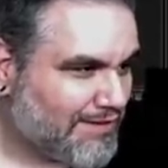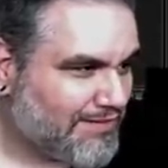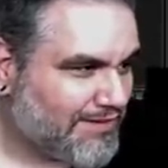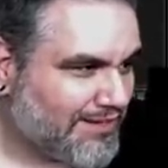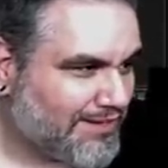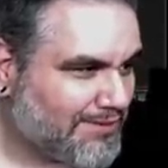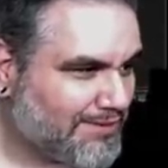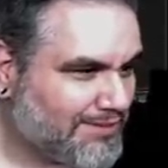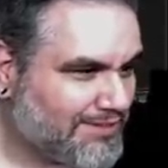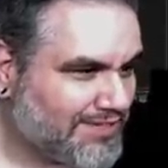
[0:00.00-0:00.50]
I feel
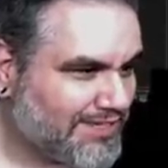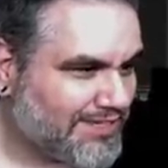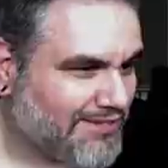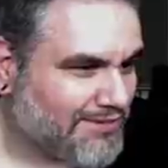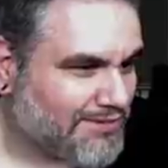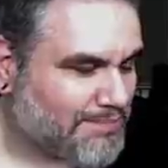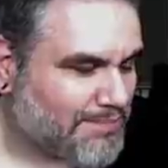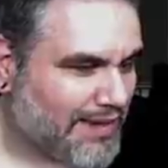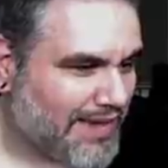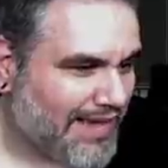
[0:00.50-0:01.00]
like the most they can do
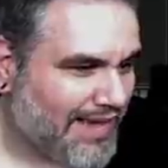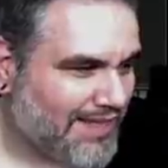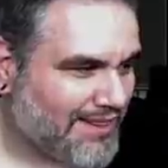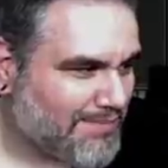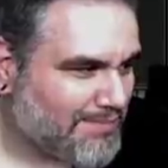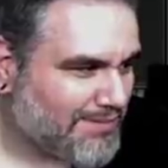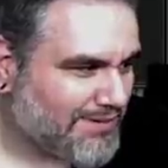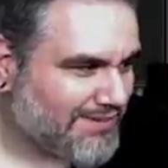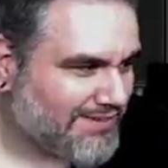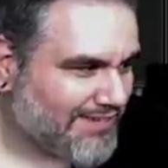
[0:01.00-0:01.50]
is
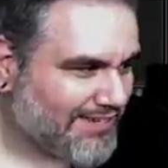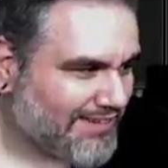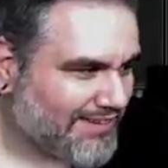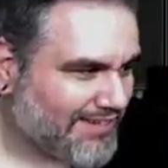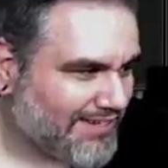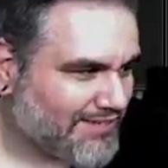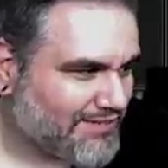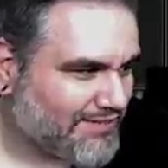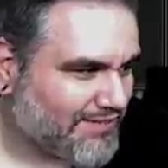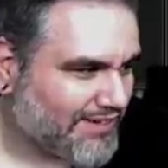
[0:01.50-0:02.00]
path, but like
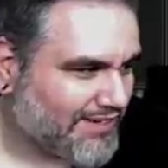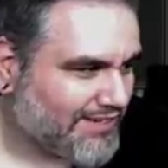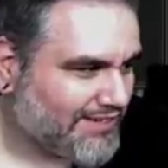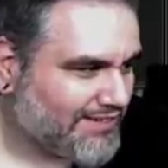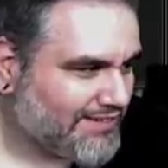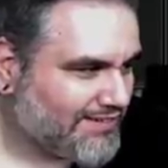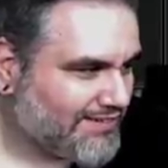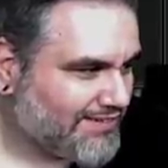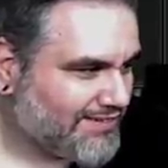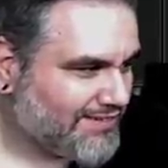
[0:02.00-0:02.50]
that's
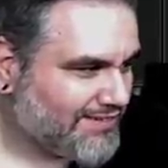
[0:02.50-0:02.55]
fine.